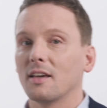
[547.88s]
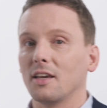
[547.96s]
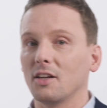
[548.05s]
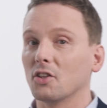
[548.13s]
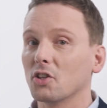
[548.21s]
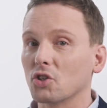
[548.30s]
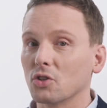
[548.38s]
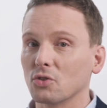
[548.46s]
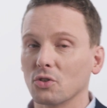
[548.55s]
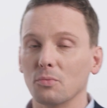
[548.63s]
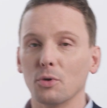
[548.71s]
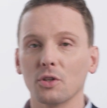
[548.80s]
In addition
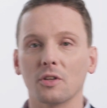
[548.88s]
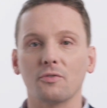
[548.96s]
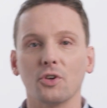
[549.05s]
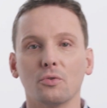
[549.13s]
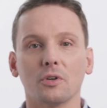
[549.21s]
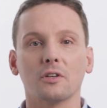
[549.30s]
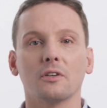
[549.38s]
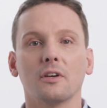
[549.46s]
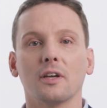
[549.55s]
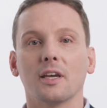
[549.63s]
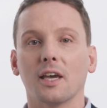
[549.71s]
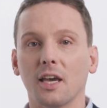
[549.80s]
to the Multiviewer
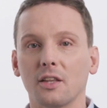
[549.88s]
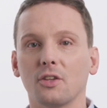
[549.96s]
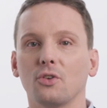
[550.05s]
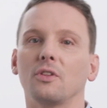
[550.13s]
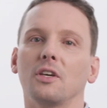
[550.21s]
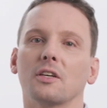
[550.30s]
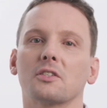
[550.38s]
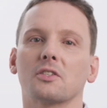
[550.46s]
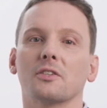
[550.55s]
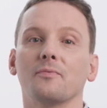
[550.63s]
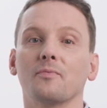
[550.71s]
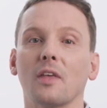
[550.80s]
and the
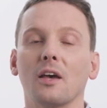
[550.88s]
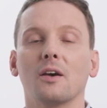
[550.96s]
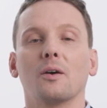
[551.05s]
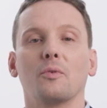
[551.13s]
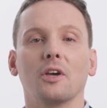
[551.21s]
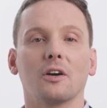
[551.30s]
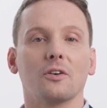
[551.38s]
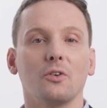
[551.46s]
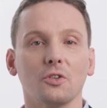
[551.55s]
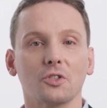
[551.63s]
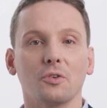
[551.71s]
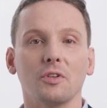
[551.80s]
UDX, we are
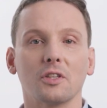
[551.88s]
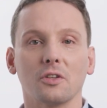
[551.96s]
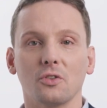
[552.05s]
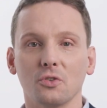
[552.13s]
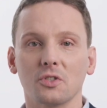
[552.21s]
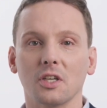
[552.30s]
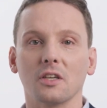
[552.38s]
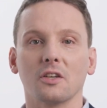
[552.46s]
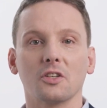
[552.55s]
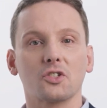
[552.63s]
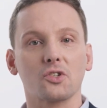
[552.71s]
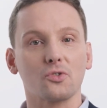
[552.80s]
also introducing
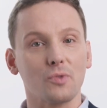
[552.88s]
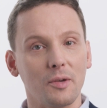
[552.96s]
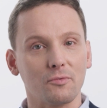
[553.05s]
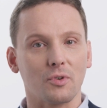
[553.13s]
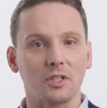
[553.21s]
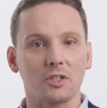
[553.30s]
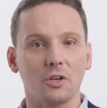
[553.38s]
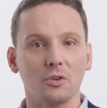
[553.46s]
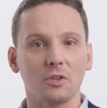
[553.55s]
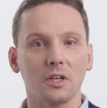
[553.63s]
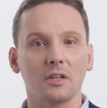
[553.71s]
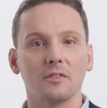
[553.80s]
a stream
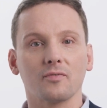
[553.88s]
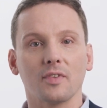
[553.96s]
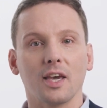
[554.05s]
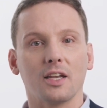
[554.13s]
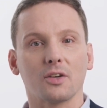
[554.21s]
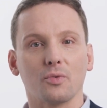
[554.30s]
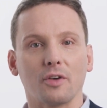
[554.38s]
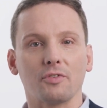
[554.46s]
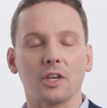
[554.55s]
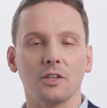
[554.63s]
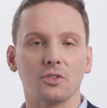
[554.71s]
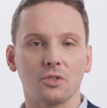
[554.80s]
transcoder and a
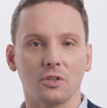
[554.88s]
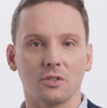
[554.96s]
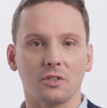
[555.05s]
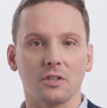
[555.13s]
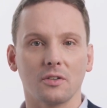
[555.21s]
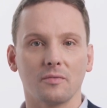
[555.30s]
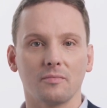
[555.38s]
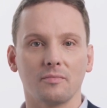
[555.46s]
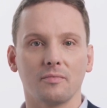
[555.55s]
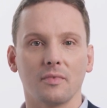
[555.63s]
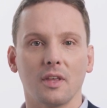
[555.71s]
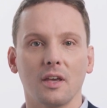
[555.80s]
graphic inserter.
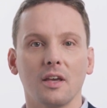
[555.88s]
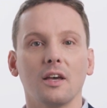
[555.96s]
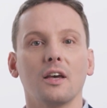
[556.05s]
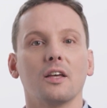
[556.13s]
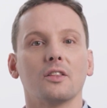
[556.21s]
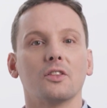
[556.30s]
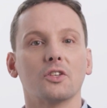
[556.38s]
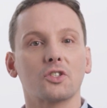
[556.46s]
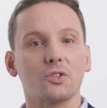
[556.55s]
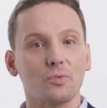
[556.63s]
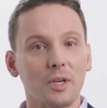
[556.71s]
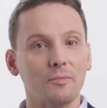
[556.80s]
The
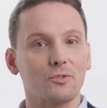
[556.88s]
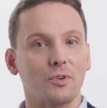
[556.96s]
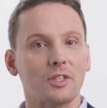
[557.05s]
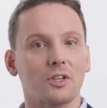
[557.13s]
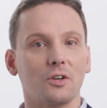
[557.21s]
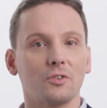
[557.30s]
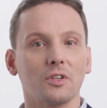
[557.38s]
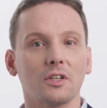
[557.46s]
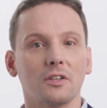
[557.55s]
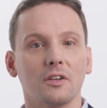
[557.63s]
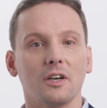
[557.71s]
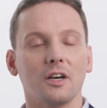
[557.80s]
stream transcoder
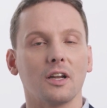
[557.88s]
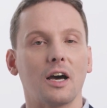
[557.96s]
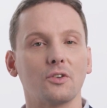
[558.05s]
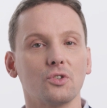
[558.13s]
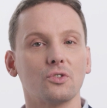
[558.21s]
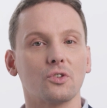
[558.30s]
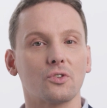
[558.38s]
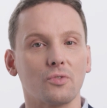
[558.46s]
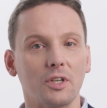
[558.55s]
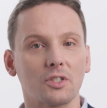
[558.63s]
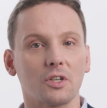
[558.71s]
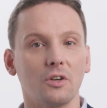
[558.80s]
allows you to
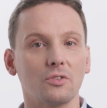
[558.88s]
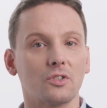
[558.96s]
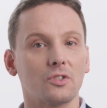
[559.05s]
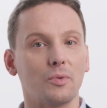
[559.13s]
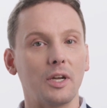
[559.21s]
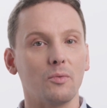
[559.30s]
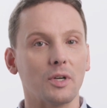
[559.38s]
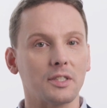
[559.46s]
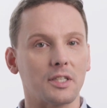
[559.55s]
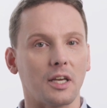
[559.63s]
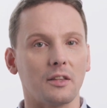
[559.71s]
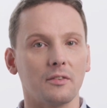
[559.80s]
transcode
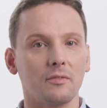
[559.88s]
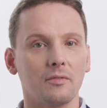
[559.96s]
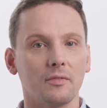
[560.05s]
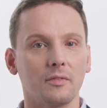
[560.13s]
2110,